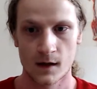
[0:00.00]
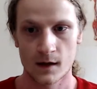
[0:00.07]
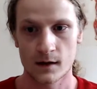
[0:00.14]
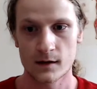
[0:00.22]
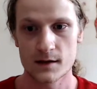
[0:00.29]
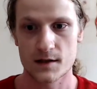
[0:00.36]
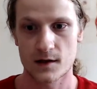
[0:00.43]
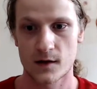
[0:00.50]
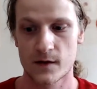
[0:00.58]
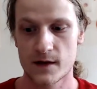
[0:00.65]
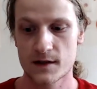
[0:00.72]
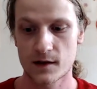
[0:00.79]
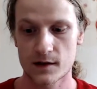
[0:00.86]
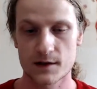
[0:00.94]
Good, so
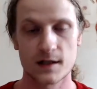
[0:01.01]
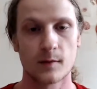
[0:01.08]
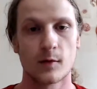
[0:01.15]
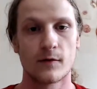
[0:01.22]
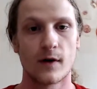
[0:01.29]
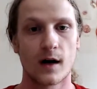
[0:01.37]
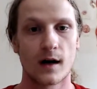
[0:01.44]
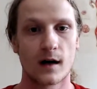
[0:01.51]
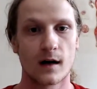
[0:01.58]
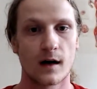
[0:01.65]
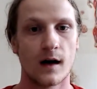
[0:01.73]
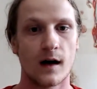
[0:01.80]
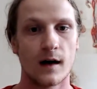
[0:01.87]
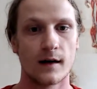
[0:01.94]
these are some of
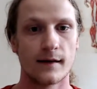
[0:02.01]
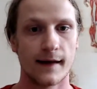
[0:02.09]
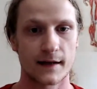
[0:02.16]
our